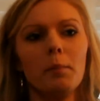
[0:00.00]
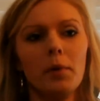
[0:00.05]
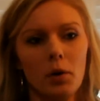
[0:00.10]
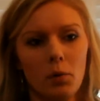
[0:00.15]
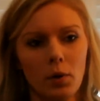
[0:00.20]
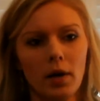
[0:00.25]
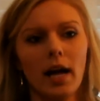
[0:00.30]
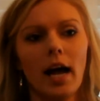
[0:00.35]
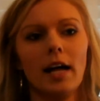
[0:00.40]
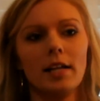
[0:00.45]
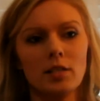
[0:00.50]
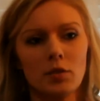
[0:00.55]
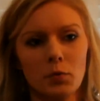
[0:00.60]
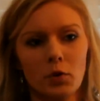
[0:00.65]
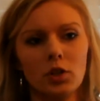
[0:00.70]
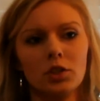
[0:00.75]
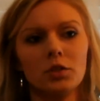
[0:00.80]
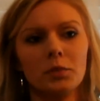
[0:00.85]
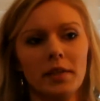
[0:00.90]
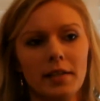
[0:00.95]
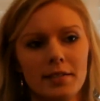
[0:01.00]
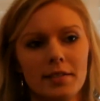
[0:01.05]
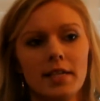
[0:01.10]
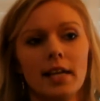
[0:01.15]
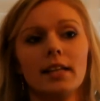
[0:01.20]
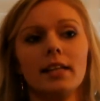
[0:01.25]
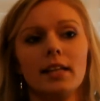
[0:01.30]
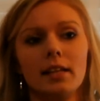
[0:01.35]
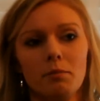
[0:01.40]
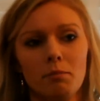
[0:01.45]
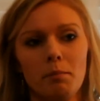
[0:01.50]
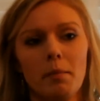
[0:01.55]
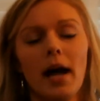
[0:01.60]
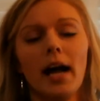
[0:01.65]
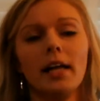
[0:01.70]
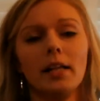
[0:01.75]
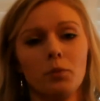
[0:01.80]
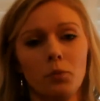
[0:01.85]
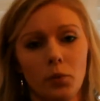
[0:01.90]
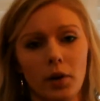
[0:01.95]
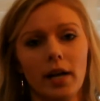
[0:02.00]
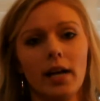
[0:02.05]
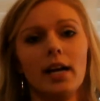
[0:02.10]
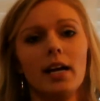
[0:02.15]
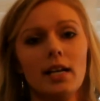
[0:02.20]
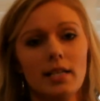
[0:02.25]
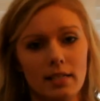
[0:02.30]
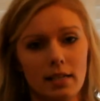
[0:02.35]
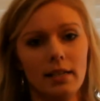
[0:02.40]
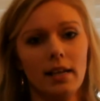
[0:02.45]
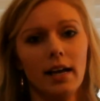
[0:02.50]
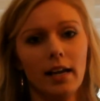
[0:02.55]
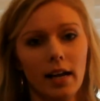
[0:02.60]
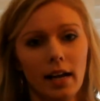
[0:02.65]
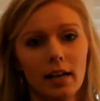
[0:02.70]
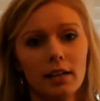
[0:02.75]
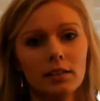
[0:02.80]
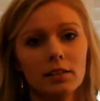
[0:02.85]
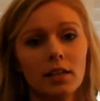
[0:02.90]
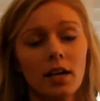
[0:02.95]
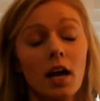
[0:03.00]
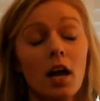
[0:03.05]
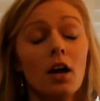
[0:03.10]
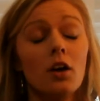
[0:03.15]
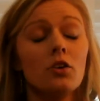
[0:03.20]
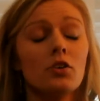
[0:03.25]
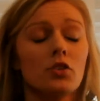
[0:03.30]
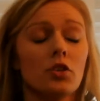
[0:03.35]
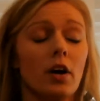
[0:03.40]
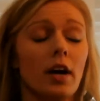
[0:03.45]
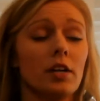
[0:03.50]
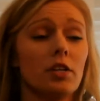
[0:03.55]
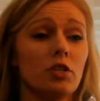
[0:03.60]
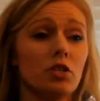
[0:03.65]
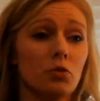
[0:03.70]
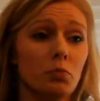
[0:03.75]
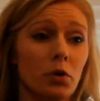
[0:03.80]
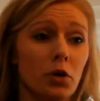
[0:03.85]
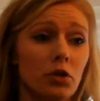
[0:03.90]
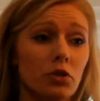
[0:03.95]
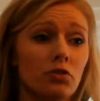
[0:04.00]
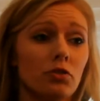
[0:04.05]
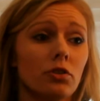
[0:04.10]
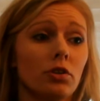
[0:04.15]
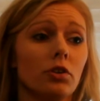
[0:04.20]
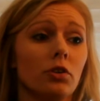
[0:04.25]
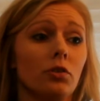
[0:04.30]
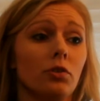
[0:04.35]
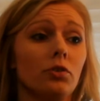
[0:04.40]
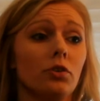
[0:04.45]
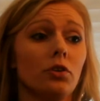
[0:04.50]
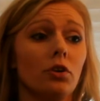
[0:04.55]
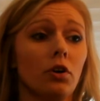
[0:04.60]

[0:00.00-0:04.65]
But what God spoke to me and said that my way is a dead end. So I just pushed through,